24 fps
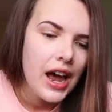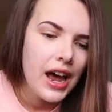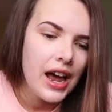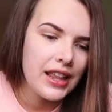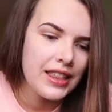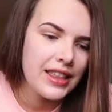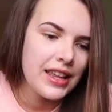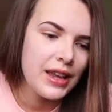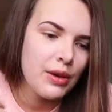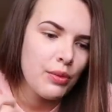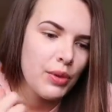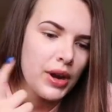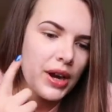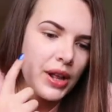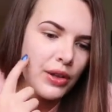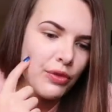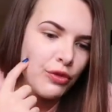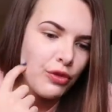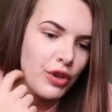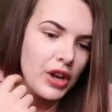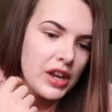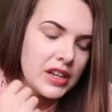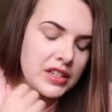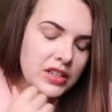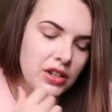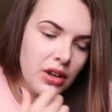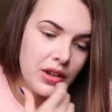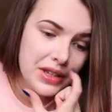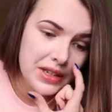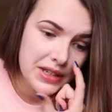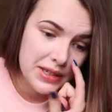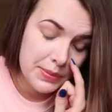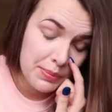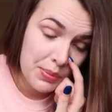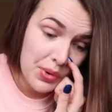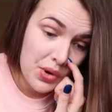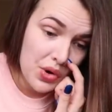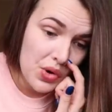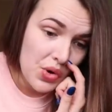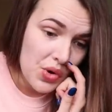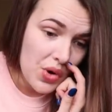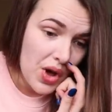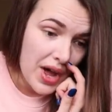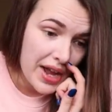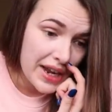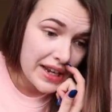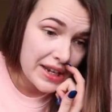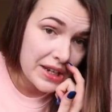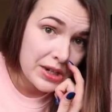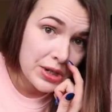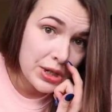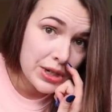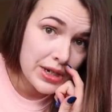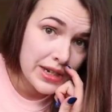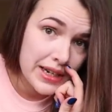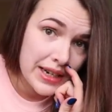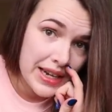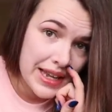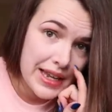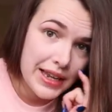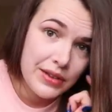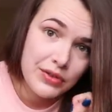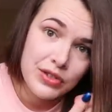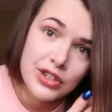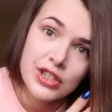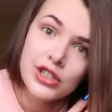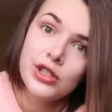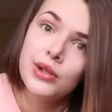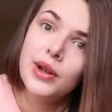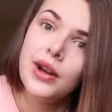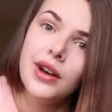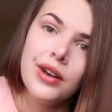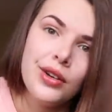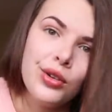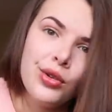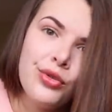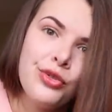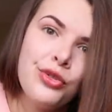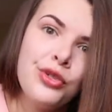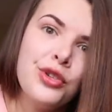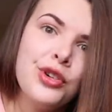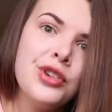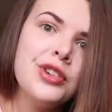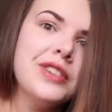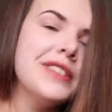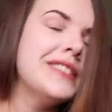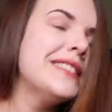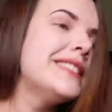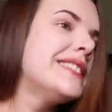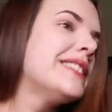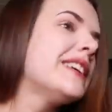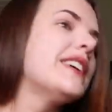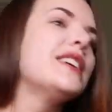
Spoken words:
I think when I first got this ball, I couldn't even do it on all fours.